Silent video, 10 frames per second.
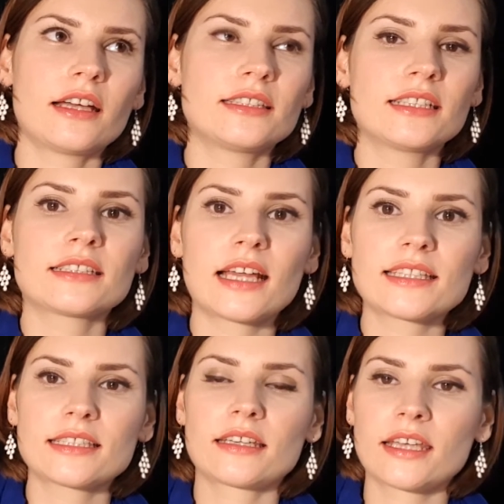think
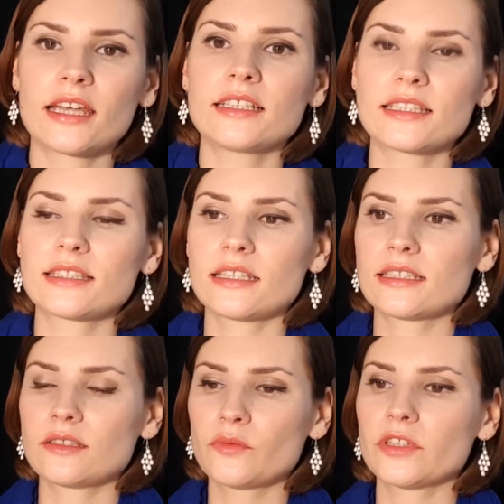that's, again, it's
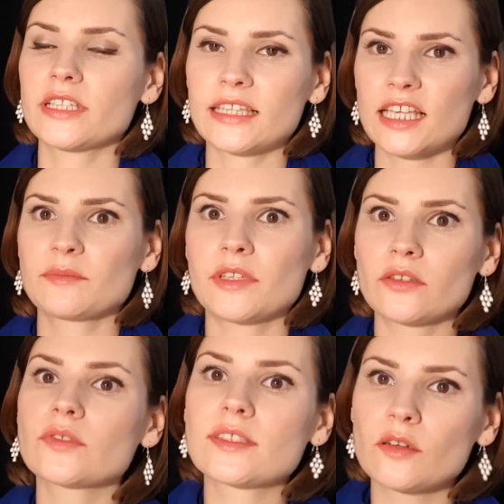a word that has been
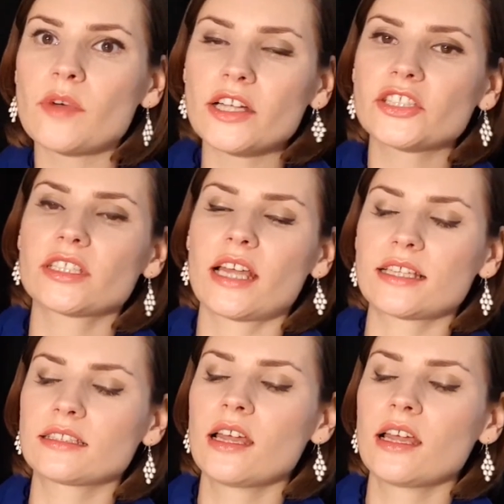used so much and had